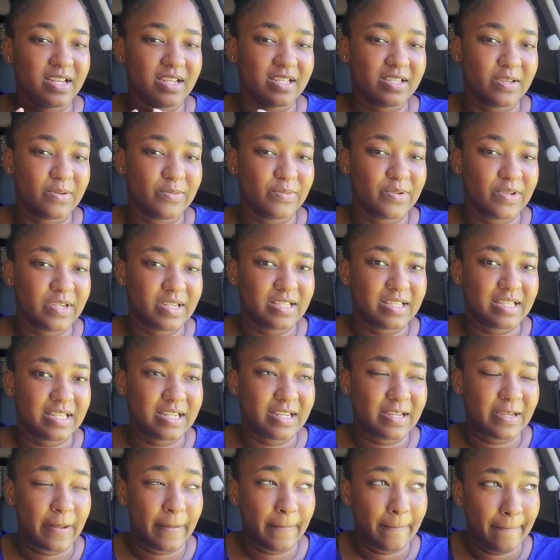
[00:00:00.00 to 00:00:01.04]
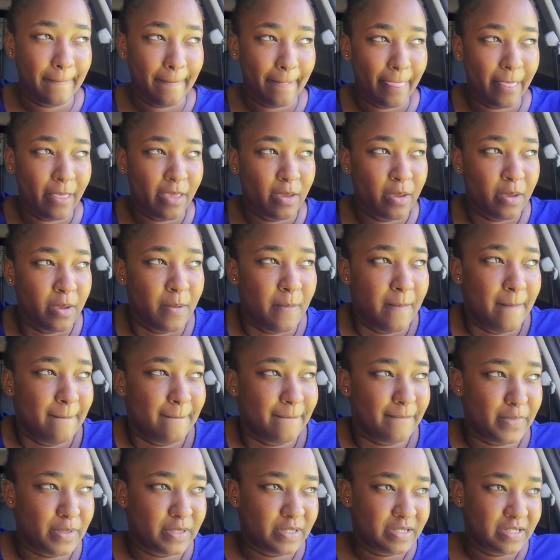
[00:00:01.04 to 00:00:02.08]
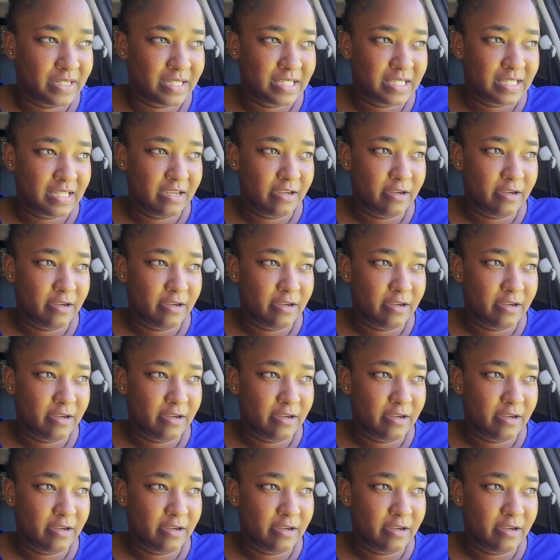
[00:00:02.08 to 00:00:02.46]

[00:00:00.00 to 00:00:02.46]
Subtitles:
that I'm doing today. But